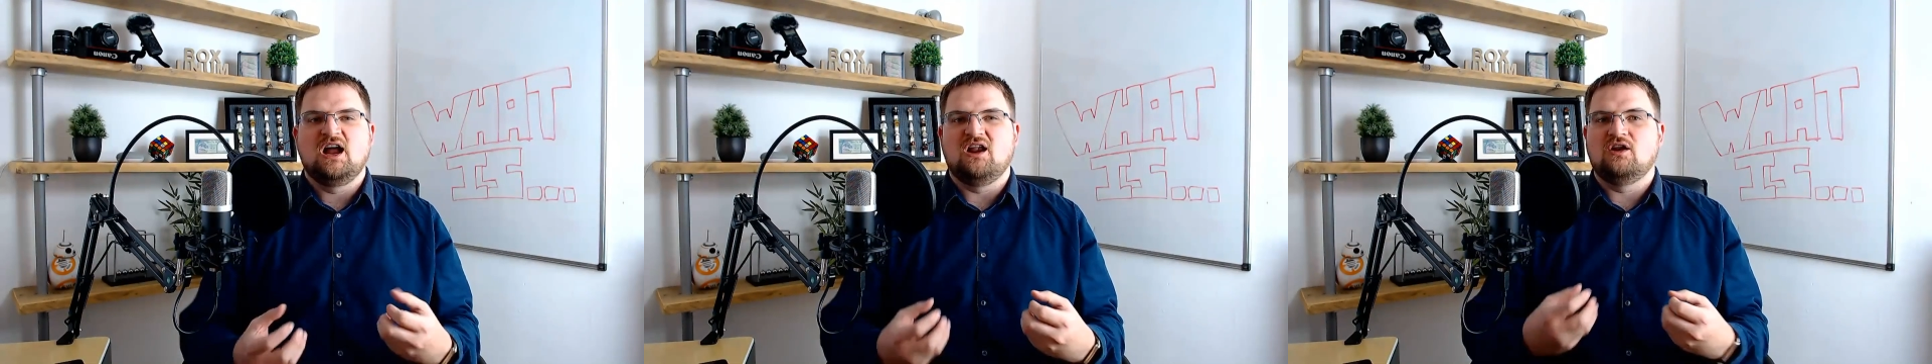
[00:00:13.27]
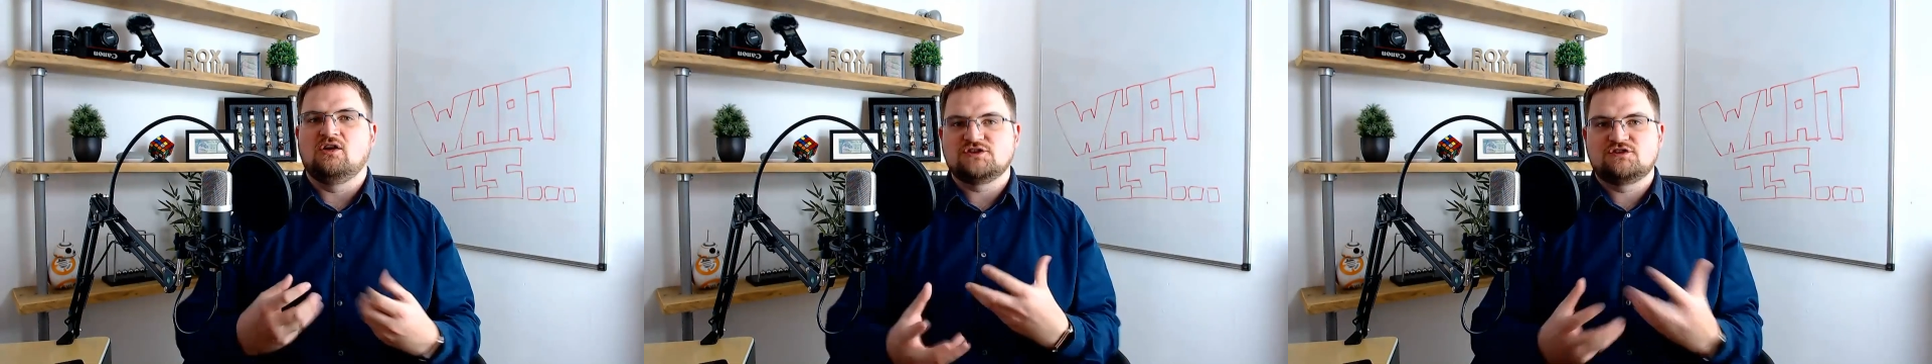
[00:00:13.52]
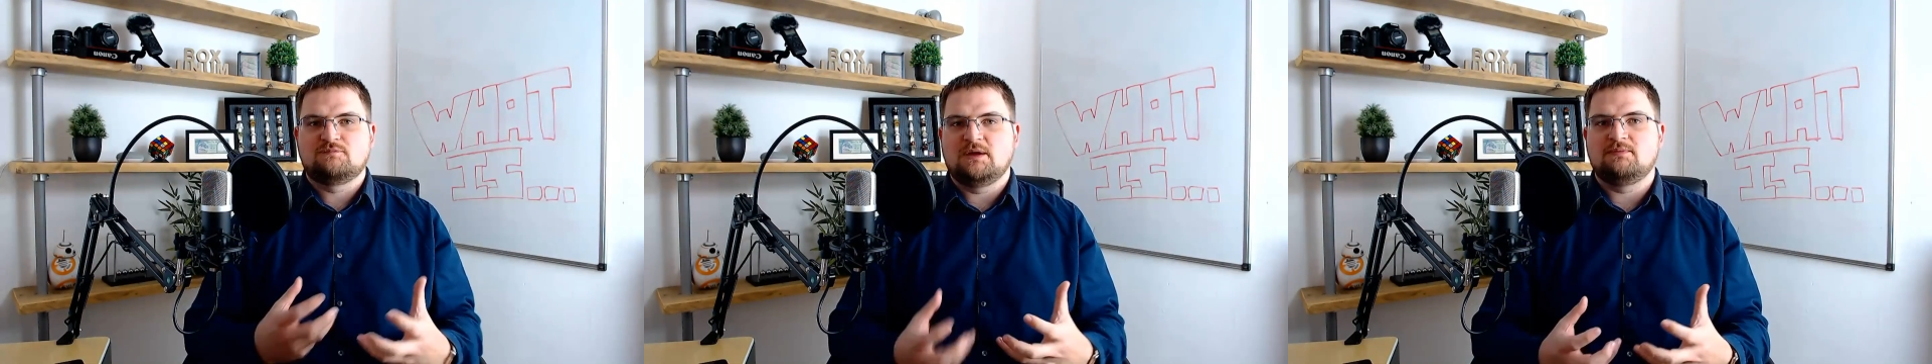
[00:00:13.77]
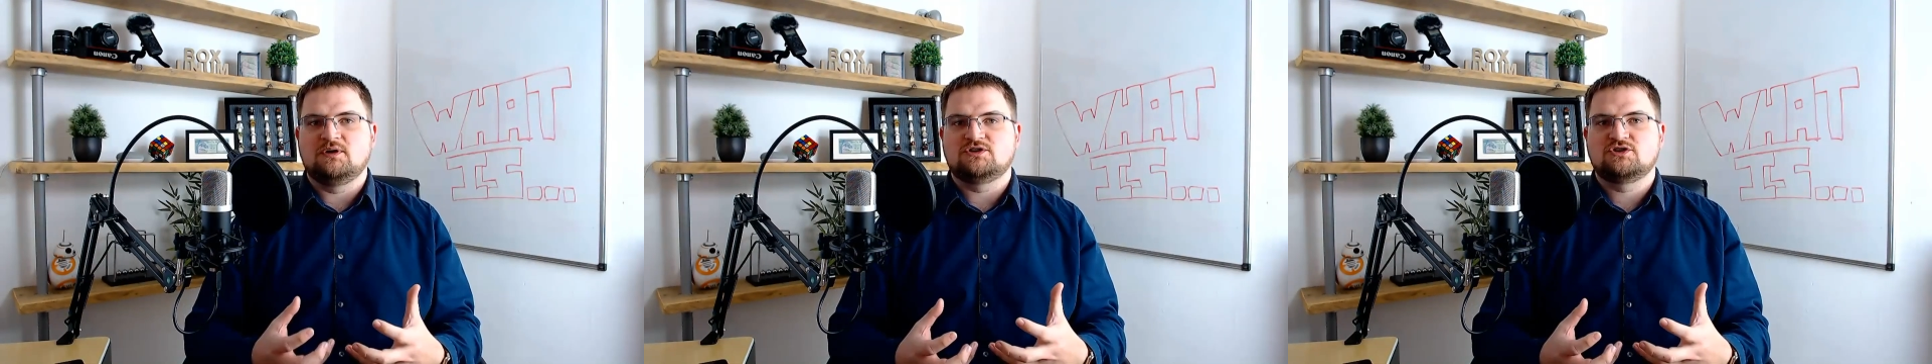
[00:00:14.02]
and lots of
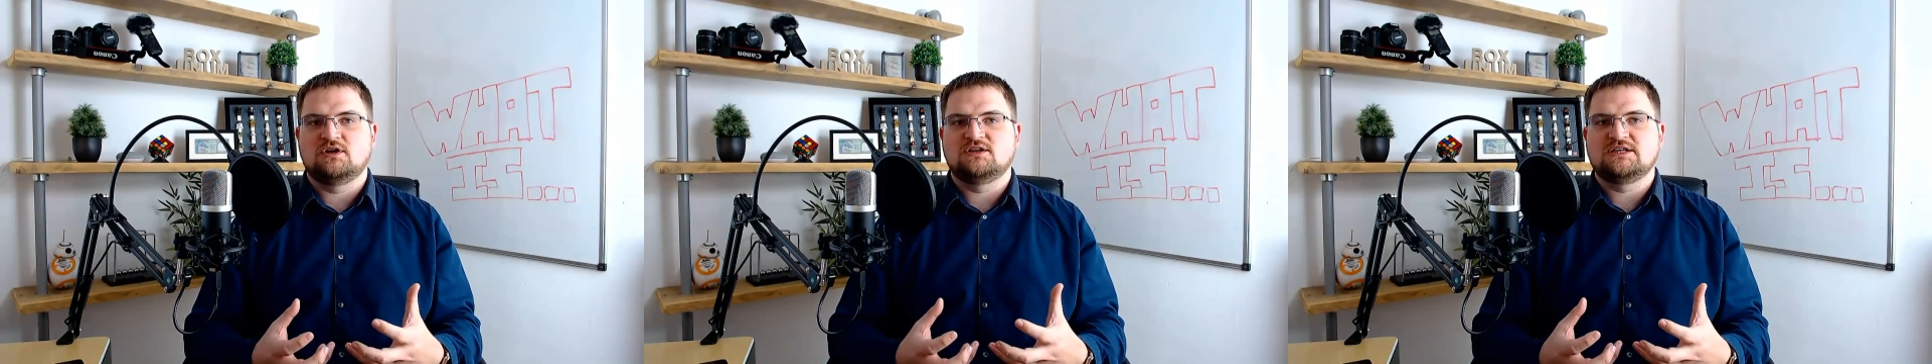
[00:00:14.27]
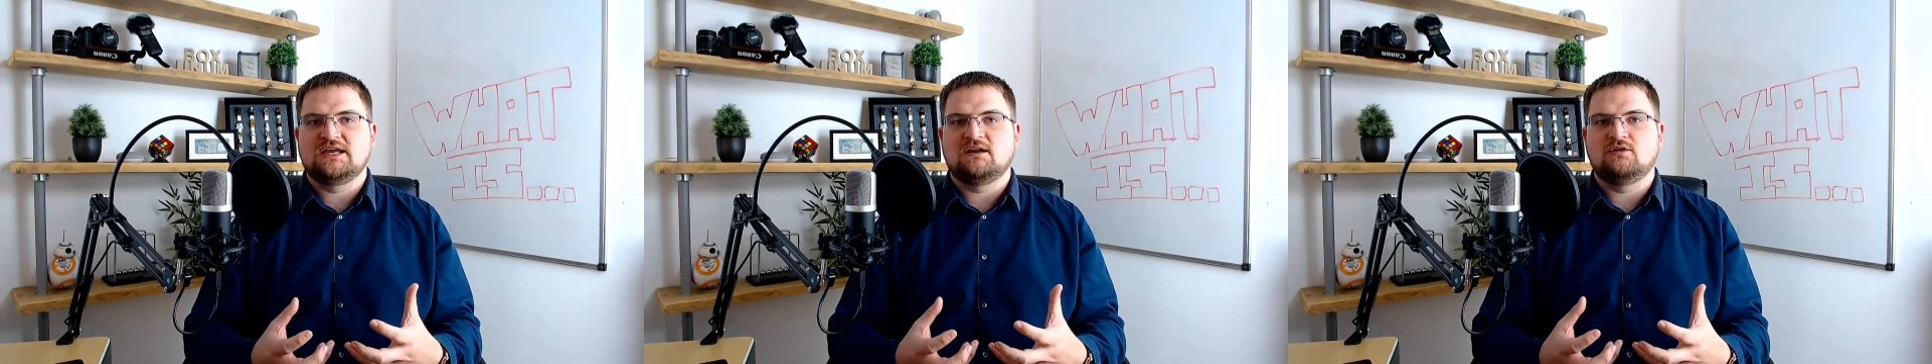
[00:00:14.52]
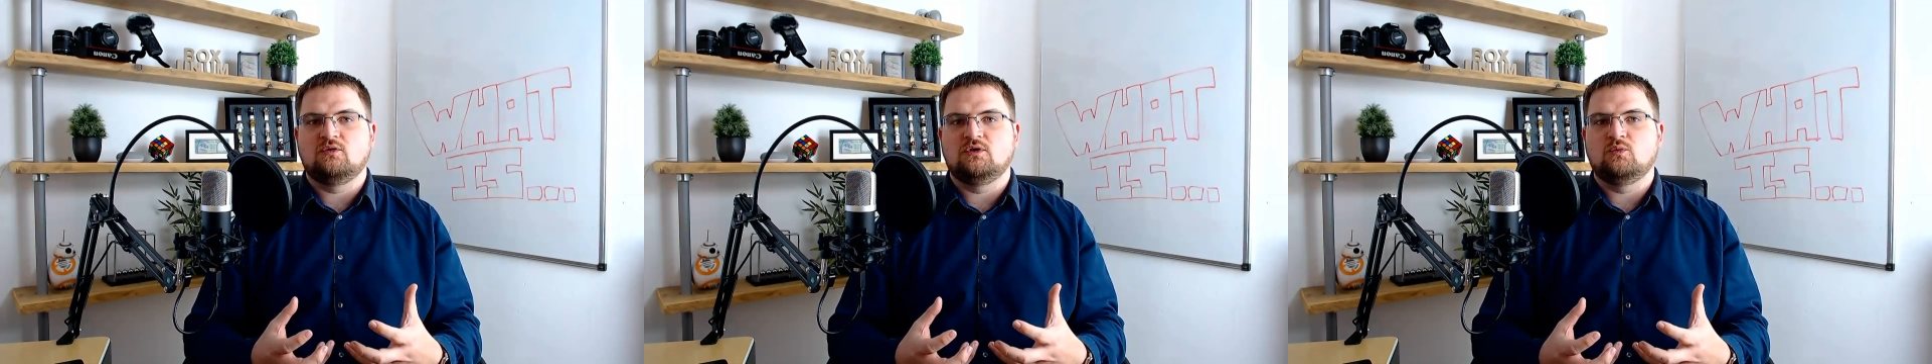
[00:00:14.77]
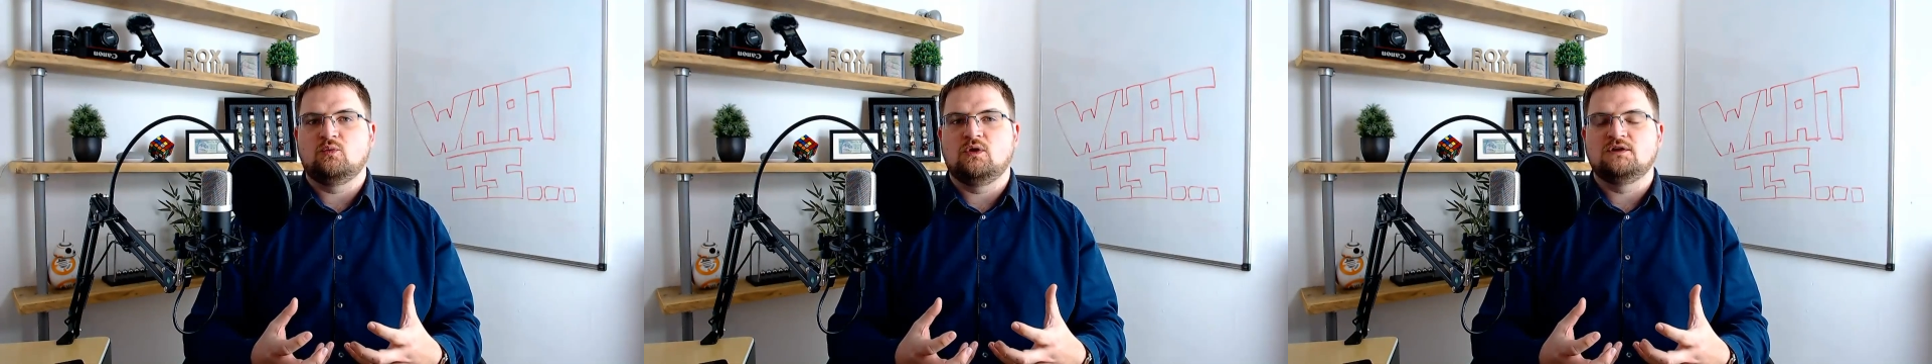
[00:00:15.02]
people are trying to get it all
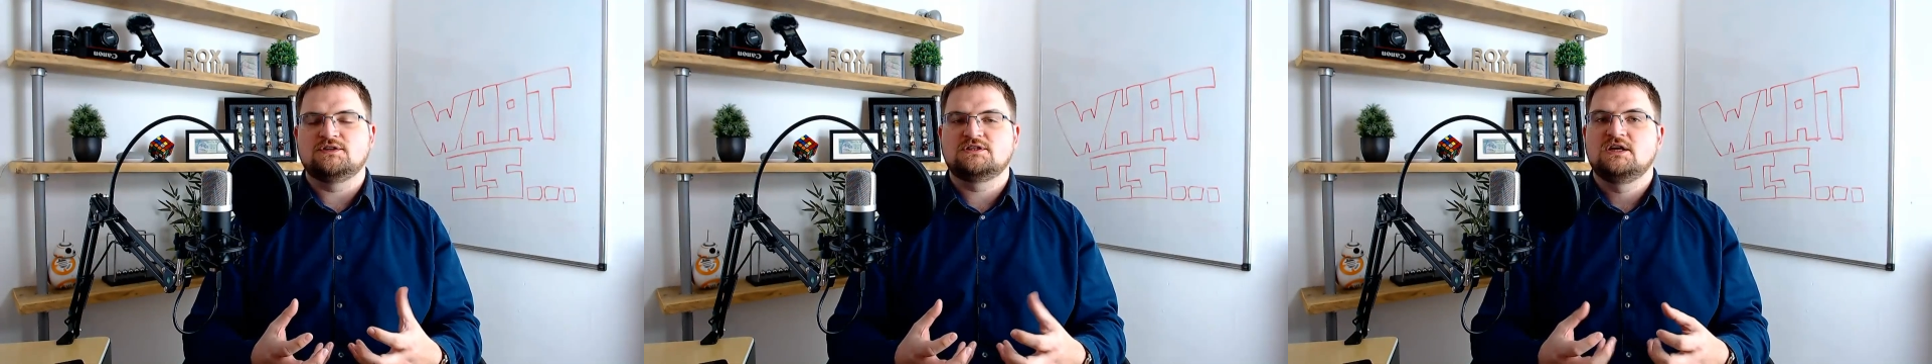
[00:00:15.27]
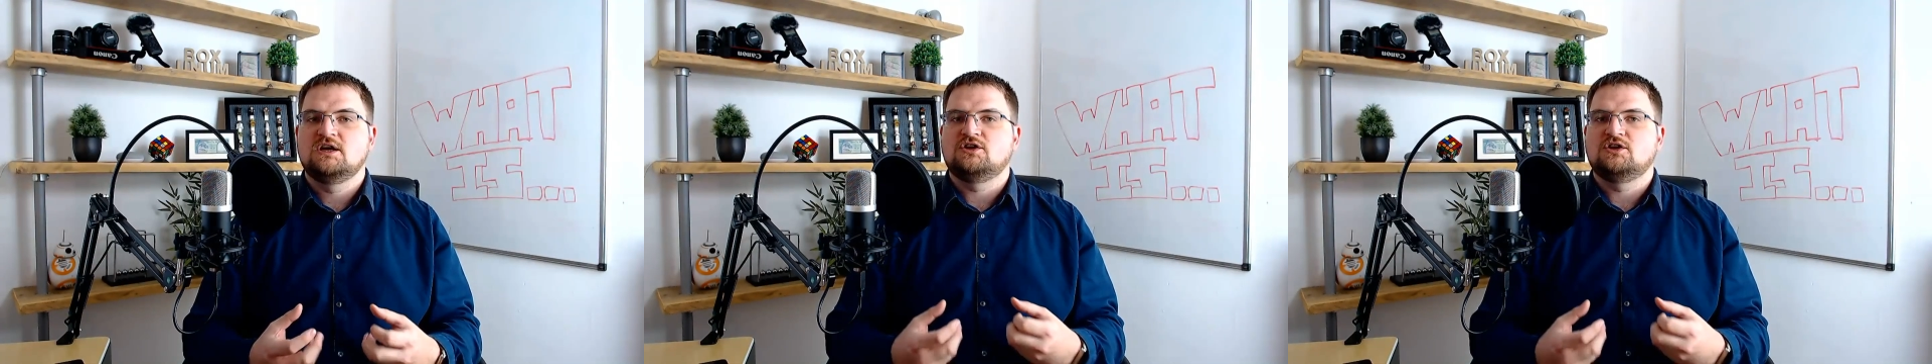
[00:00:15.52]
at once,